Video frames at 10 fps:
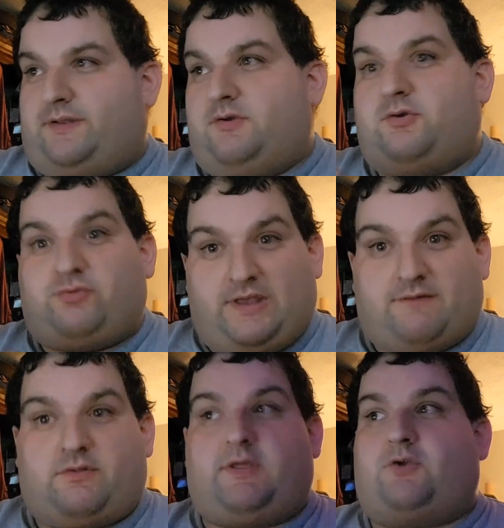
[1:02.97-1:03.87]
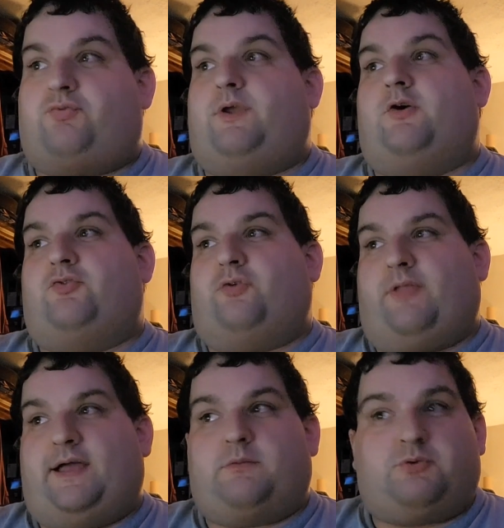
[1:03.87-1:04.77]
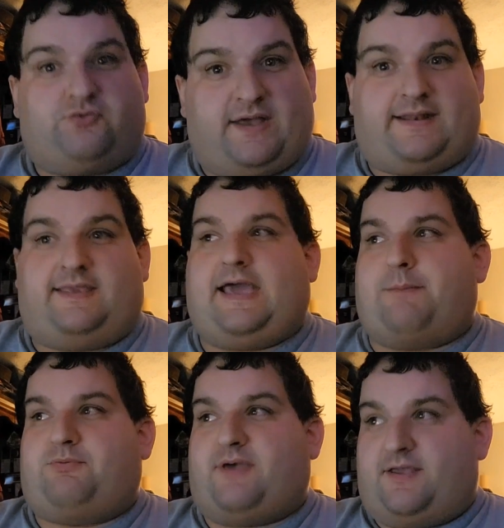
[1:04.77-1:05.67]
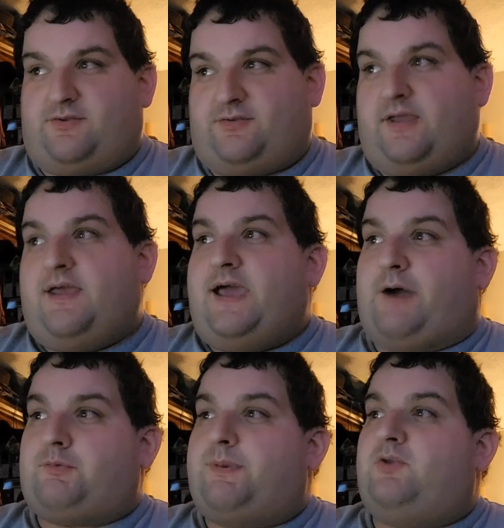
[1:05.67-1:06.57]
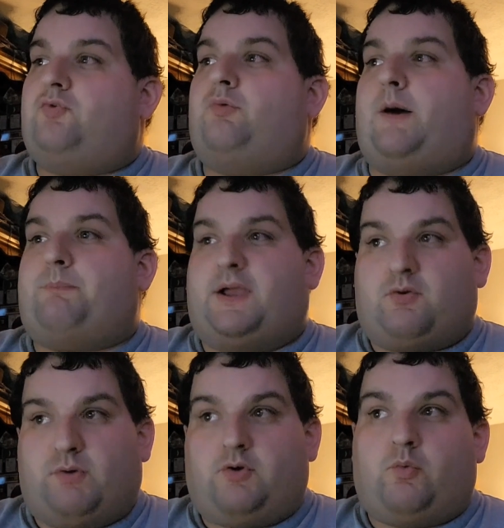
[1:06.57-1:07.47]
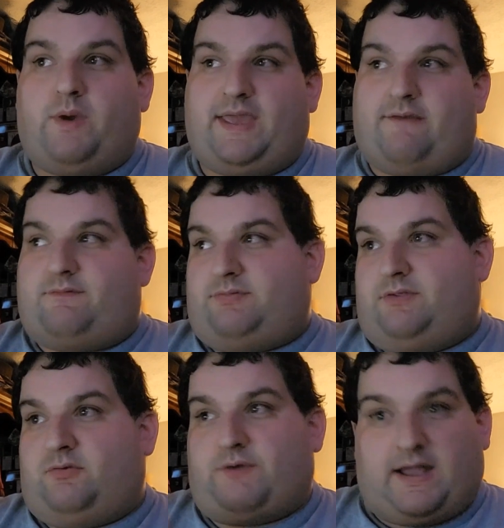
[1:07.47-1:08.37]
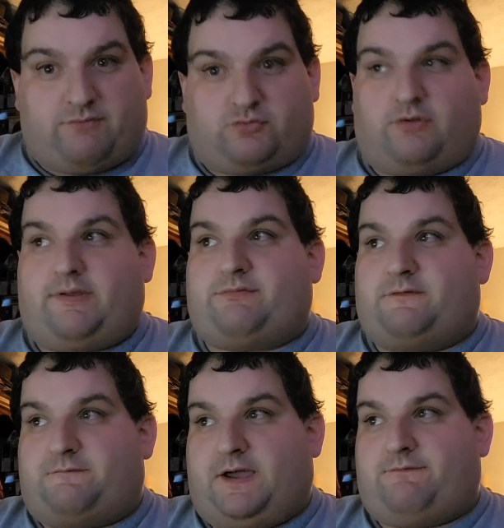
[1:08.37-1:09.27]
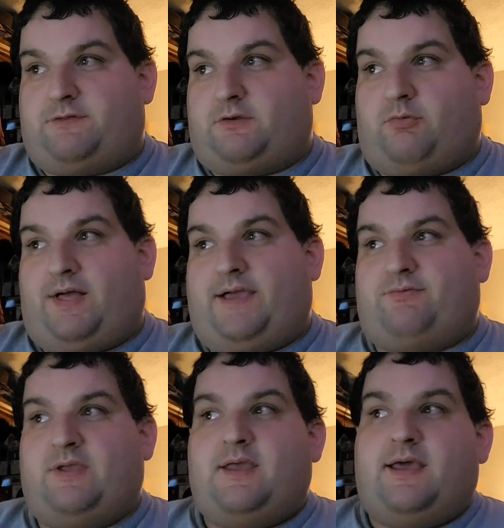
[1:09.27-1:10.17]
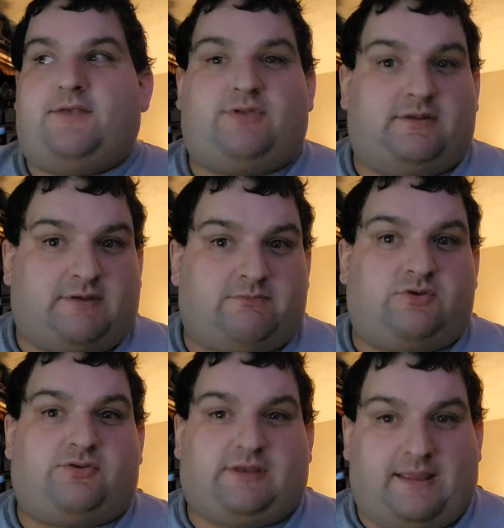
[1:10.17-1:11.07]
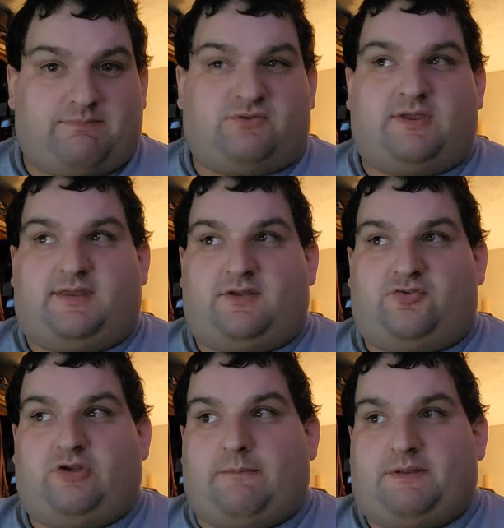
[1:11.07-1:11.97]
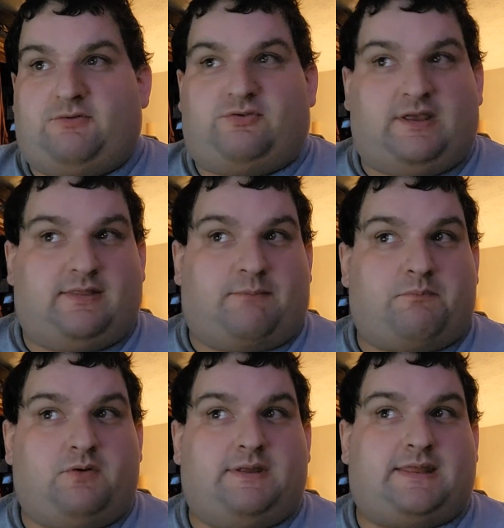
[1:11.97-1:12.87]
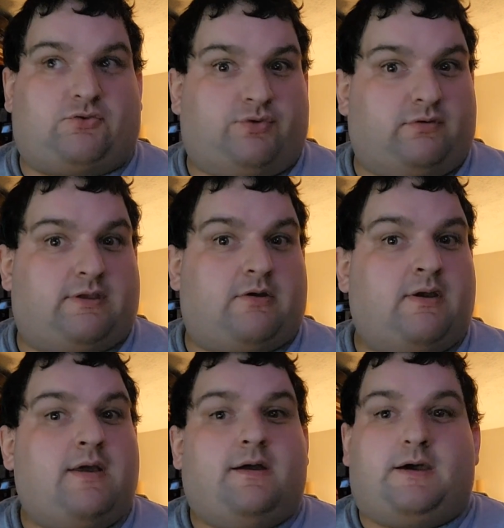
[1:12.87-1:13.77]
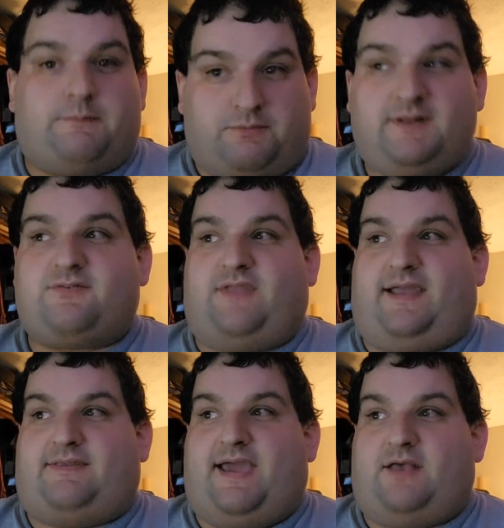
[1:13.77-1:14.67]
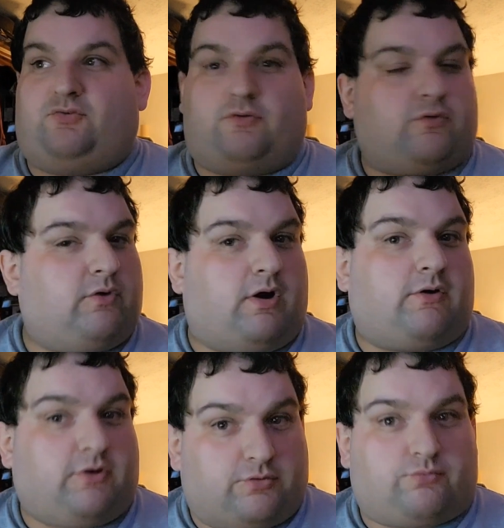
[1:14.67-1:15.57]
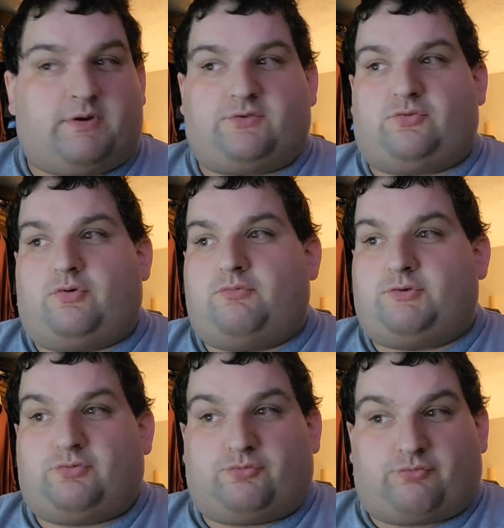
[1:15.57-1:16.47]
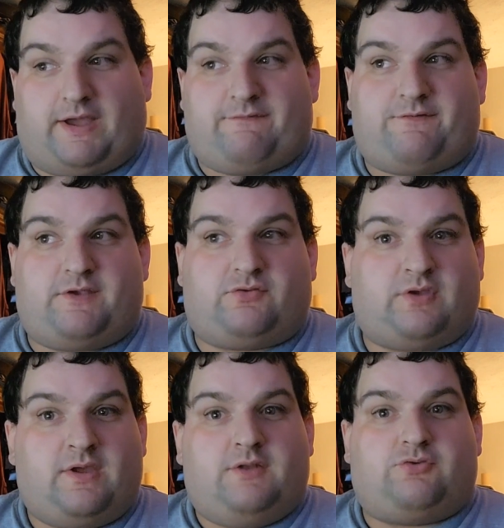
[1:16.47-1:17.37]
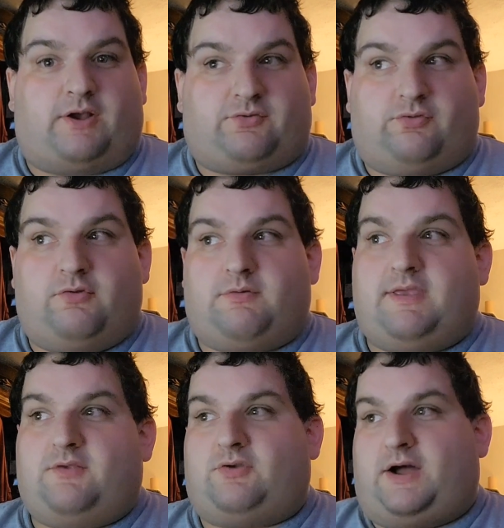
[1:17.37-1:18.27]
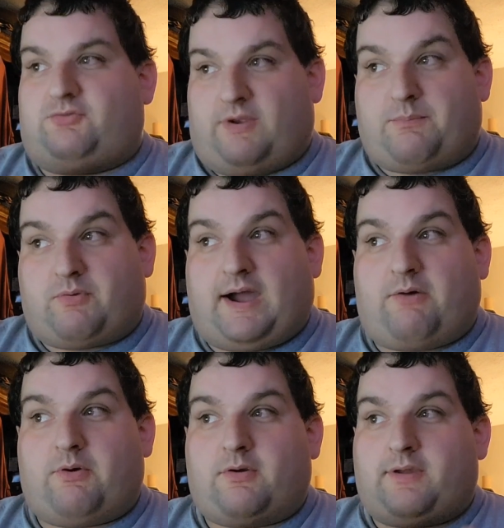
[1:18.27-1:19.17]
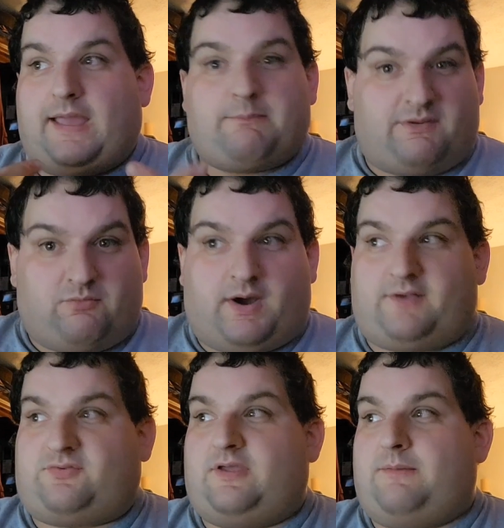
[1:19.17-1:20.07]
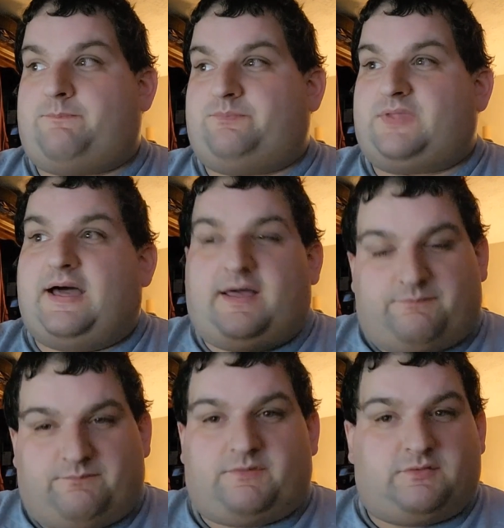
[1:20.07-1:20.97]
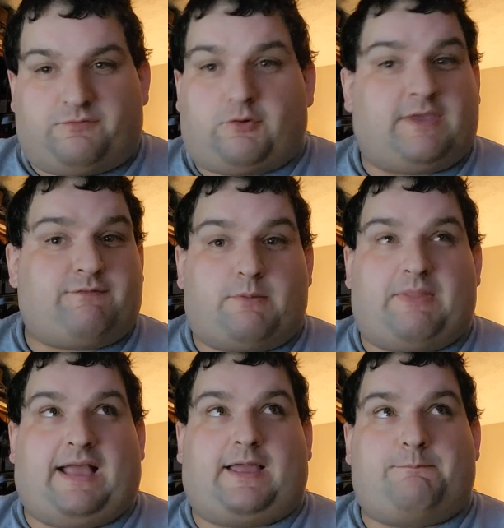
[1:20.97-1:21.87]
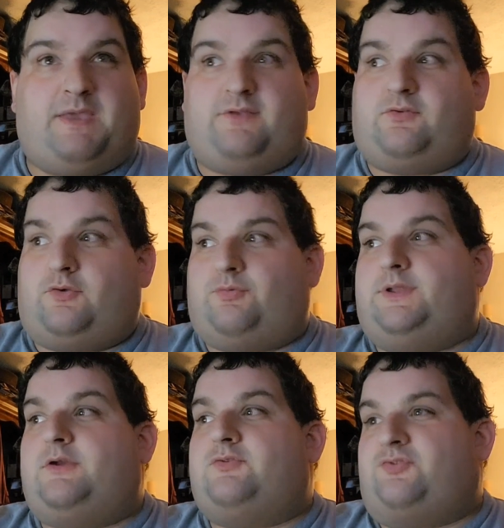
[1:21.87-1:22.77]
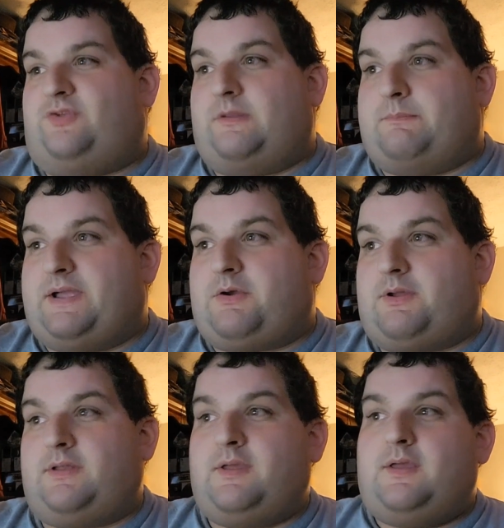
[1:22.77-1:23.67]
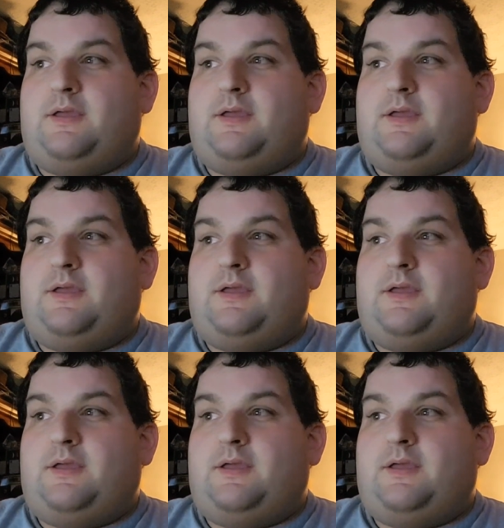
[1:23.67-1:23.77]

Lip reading: On New Year's Eve, the luxury ocean liner Poseidon capsizes after being swamped by a rogue wave. The survivors are left to fight for their lives as they attempt to escape the sinking ship, and you see in that trailer there, a pretty stacked cast overall. Kurt Russell, Richard Dreyfuss, Josh Lucas, Andre Brower, Emmy Rossum, Fergie from the Black Eyed Peas is also in here, Jacinda Barrett.